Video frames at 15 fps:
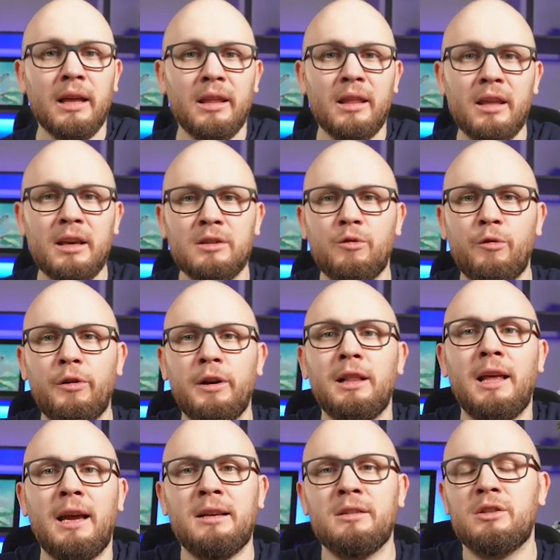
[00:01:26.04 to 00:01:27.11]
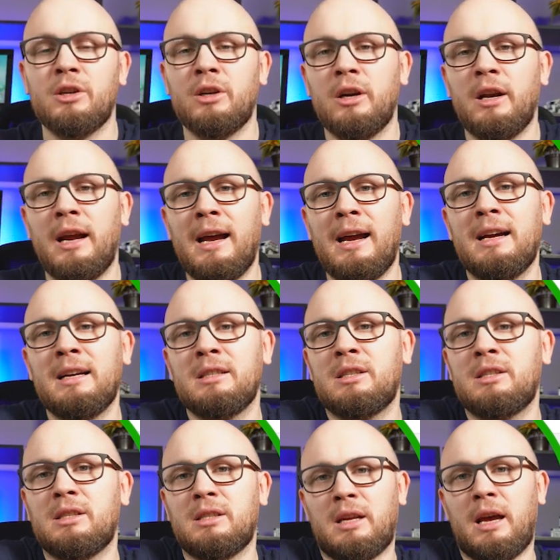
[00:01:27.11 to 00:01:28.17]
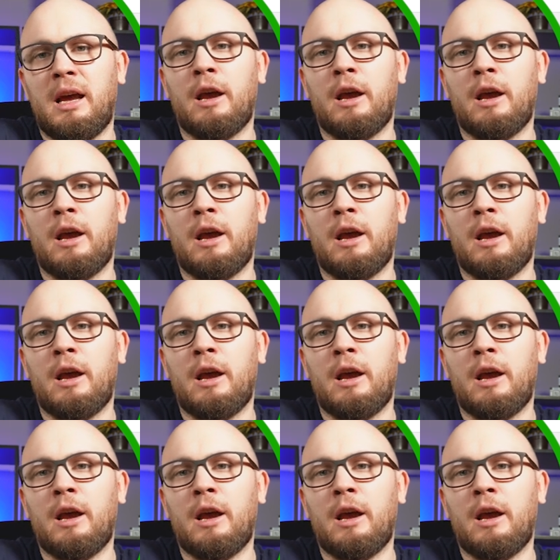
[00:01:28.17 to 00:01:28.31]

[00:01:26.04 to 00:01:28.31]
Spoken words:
this freelancer has